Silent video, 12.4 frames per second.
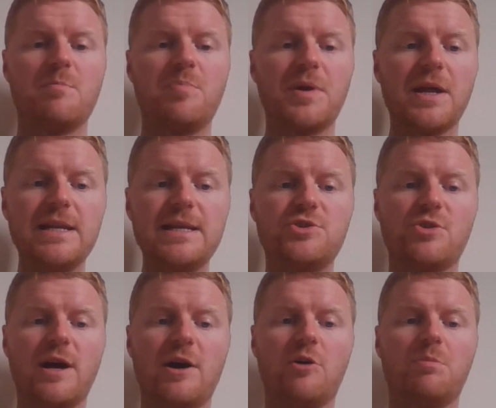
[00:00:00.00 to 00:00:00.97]
But I need
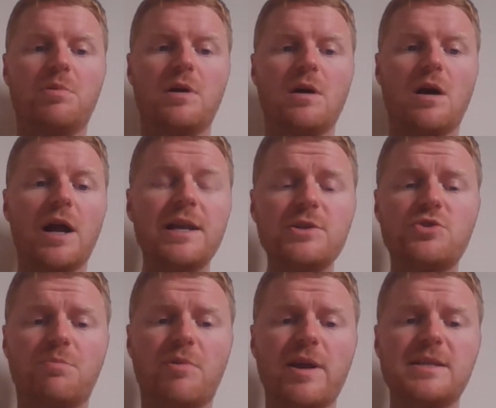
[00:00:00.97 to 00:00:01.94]
your help. I need
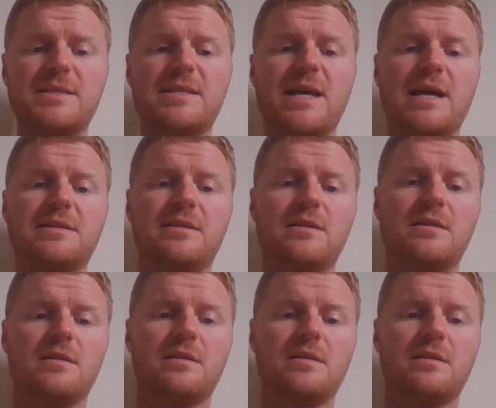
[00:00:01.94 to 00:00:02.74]
your brains, Ted.